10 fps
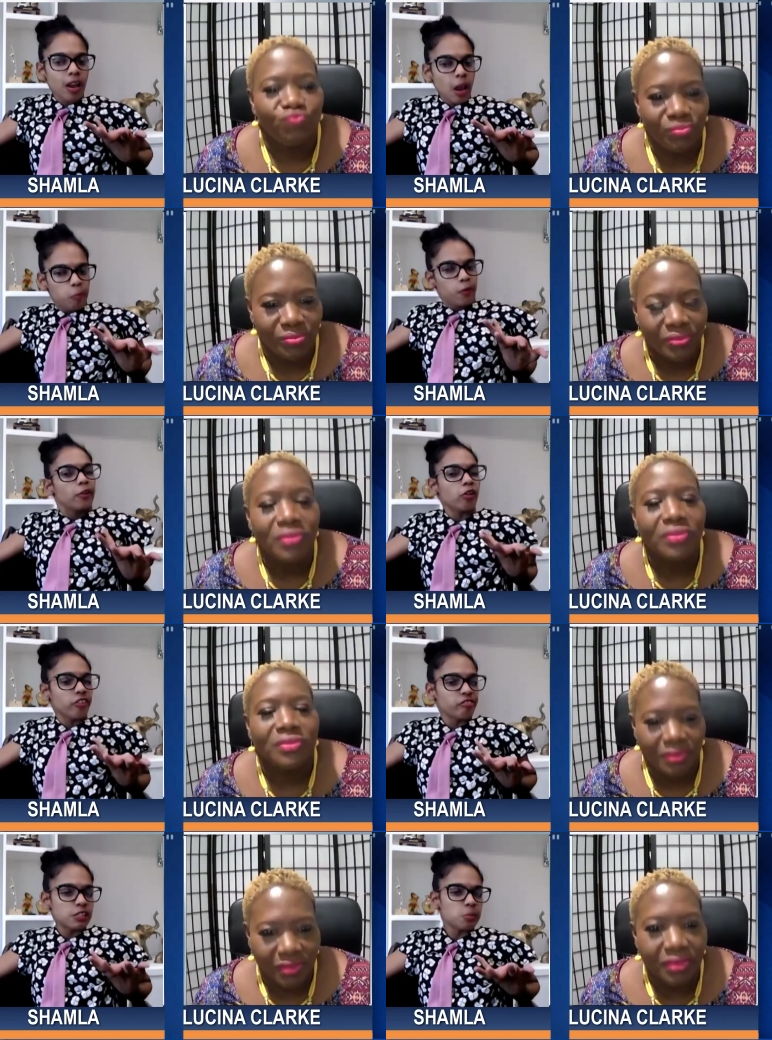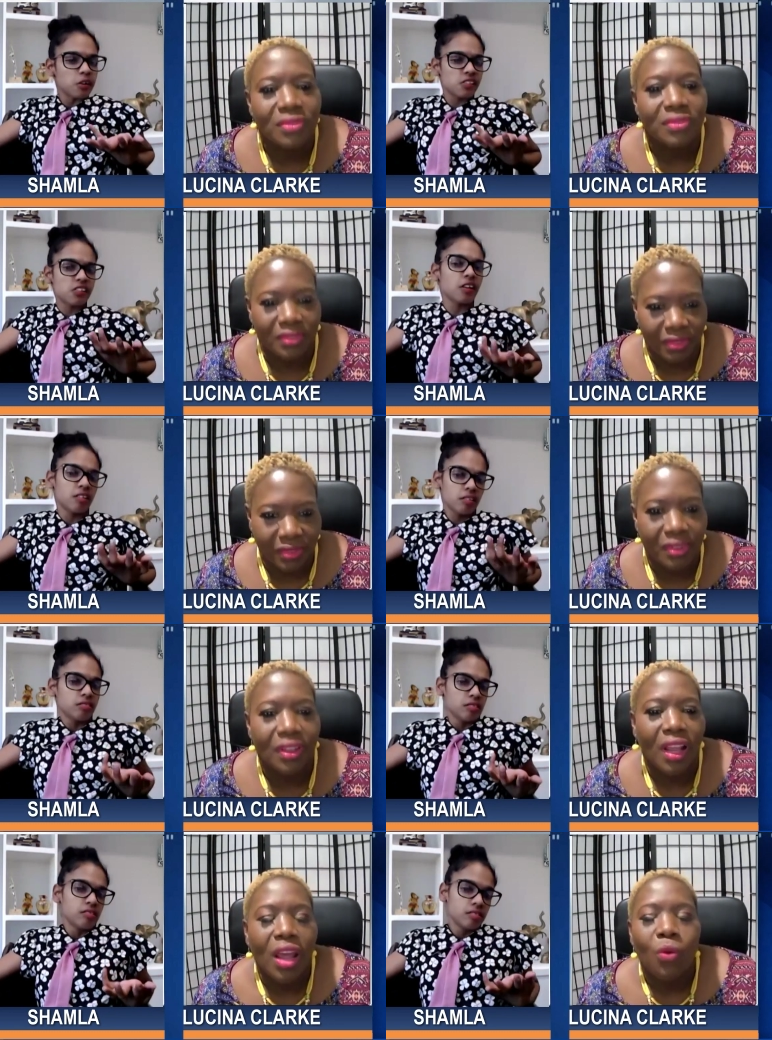Speaker 1: collaborate with even sponsor?
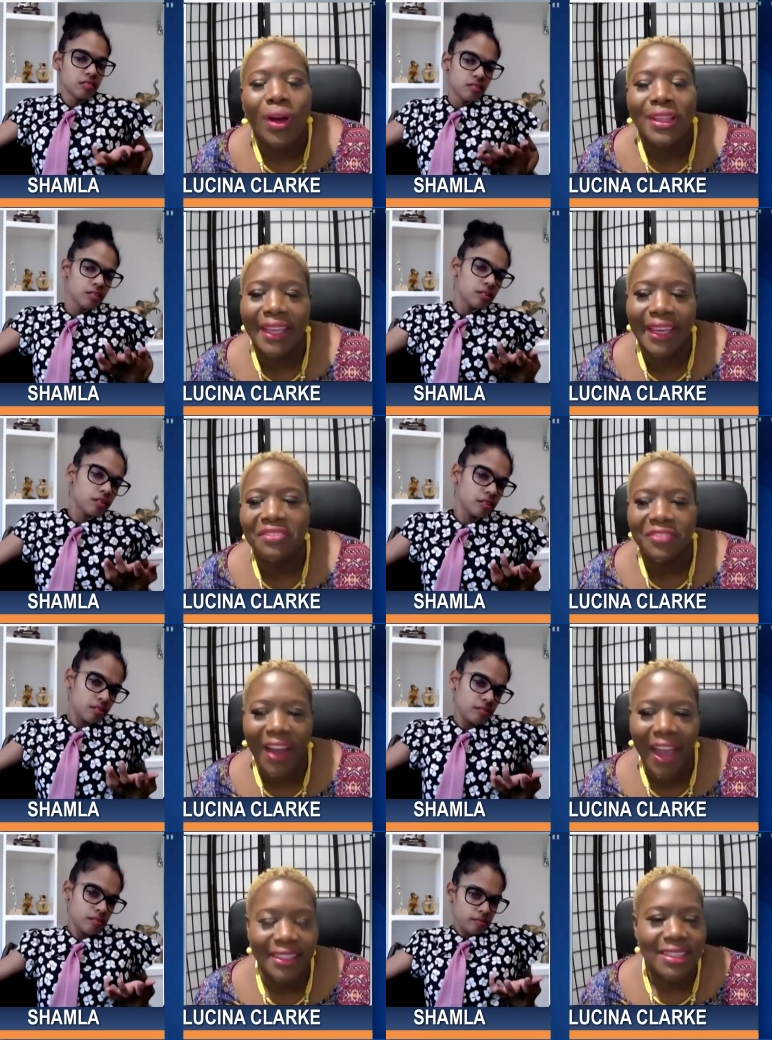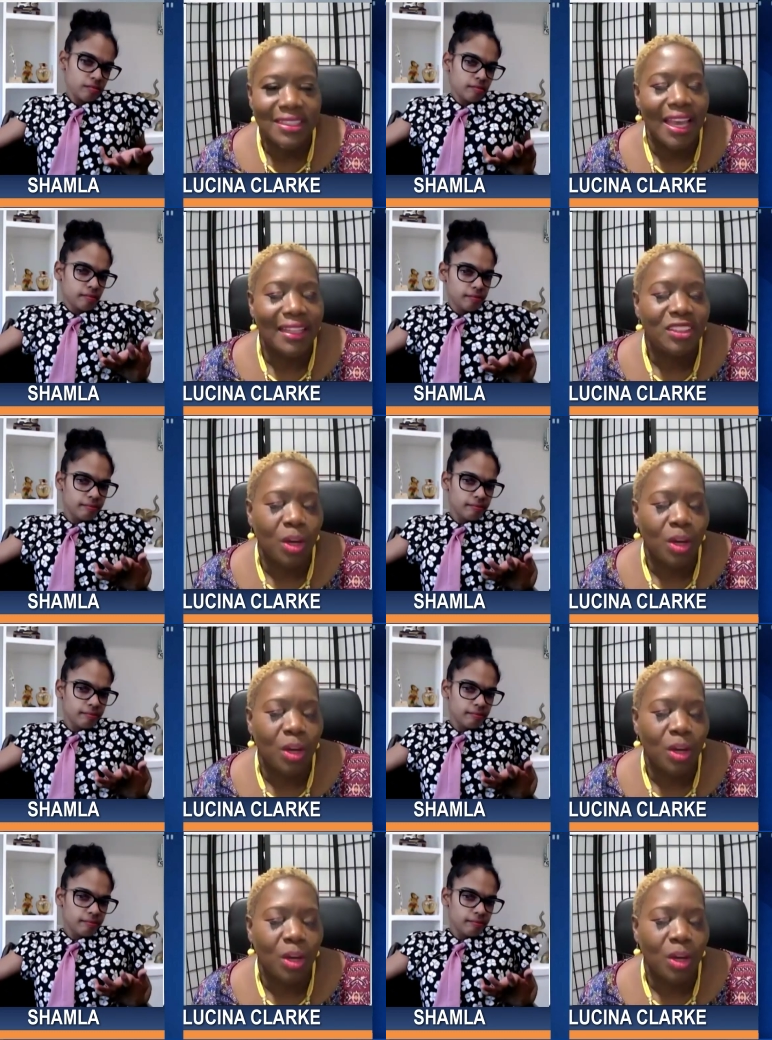
Speaker 2: Well, they can find us at